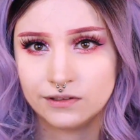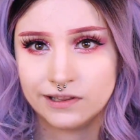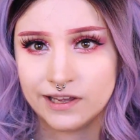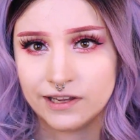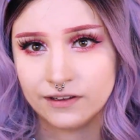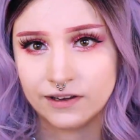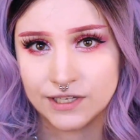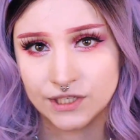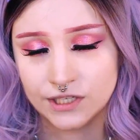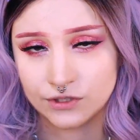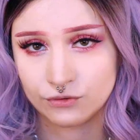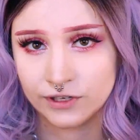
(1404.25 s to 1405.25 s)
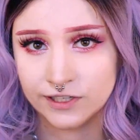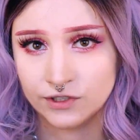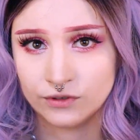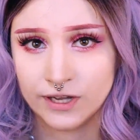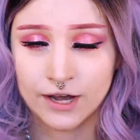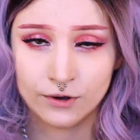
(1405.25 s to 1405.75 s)
like I didn't really
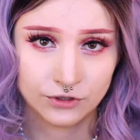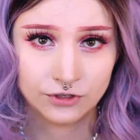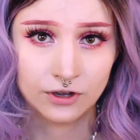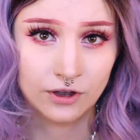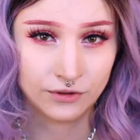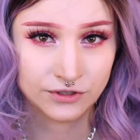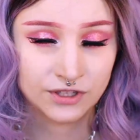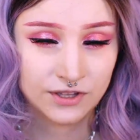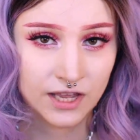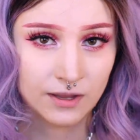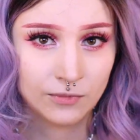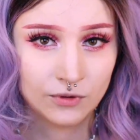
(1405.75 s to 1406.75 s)
know how to answer them,